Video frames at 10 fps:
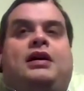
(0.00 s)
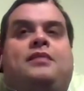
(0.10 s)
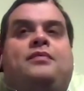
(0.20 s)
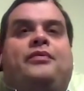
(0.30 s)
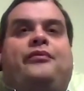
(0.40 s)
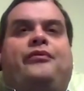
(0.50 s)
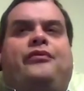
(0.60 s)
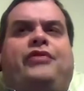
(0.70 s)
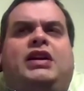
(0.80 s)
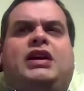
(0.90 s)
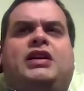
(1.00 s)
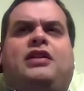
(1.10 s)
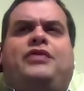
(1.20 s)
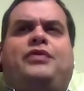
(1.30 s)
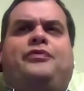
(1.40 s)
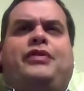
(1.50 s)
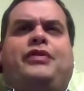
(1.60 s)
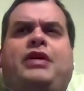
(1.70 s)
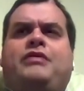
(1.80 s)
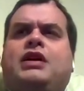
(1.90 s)
Um, Funnily enough, the
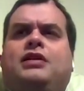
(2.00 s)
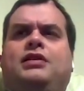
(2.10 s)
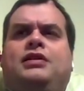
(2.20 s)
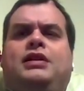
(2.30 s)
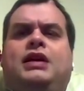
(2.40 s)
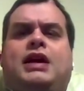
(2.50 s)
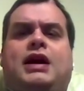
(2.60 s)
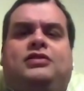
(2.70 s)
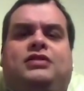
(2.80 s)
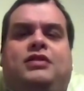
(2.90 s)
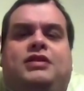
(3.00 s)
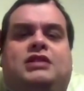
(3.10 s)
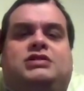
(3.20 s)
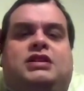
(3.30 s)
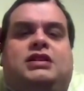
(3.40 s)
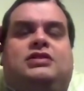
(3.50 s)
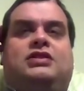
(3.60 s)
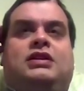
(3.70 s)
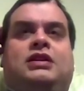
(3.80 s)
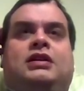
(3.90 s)
very early K series engined
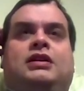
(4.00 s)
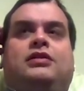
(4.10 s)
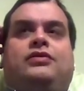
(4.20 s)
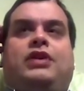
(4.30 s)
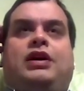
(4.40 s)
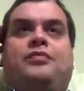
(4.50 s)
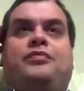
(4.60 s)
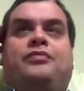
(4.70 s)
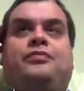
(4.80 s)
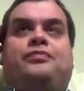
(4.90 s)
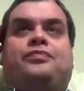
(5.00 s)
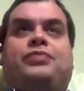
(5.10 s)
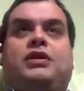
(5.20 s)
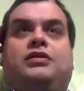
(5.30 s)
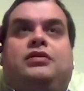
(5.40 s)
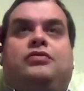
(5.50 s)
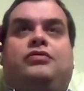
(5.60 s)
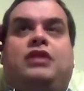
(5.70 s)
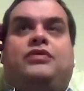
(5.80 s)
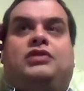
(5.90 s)
um,
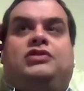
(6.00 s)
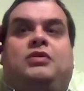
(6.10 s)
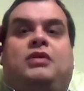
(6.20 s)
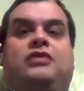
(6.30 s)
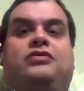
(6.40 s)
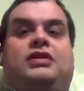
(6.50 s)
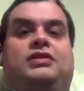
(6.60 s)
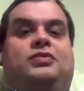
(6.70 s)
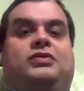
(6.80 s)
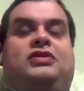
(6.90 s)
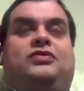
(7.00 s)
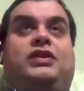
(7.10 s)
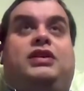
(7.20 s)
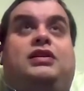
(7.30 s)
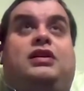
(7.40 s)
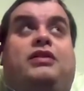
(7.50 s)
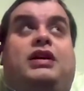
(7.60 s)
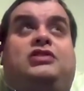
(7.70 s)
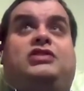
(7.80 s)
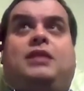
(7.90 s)
Rover 200s, which is the
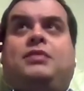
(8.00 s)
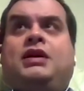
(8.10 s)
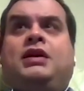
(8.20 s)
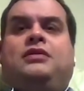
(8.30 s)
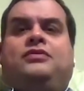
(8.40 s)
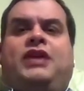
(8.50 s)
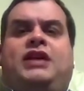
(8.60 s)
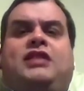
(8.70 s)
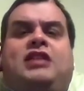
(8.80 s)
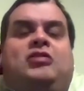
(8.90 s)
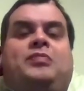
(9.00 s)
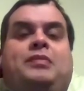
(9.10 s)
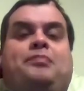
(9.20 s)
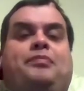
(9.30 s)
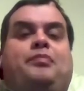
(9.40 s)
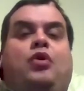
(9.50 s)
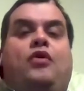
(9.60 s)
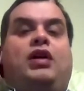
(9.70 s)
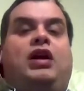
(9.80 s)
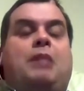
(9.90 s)
R8 shape, they tend to be more
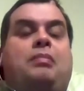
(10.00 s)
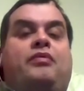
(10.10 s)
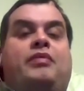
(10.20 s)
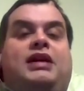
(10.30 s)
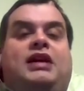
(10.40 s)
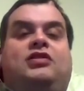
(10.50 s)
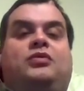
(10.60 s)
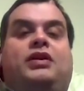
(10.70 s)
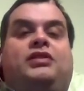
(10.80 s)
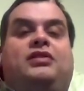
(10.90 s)
reliable than the later ones,